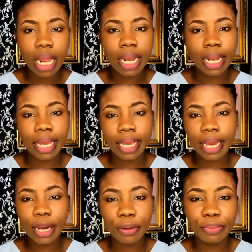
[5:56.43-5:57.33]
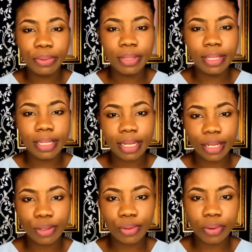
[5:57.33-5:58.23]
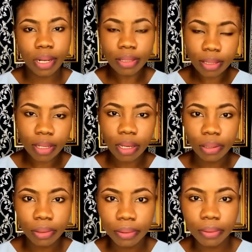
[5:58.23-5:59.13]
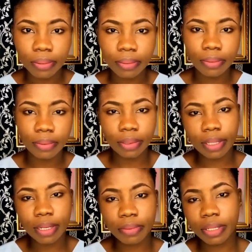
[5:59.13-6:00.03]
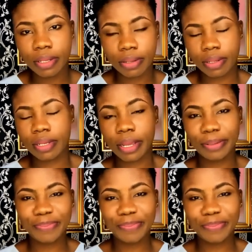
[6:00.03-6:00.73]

Like, I'll be there to answer you. Yes, I'll be there to answer you.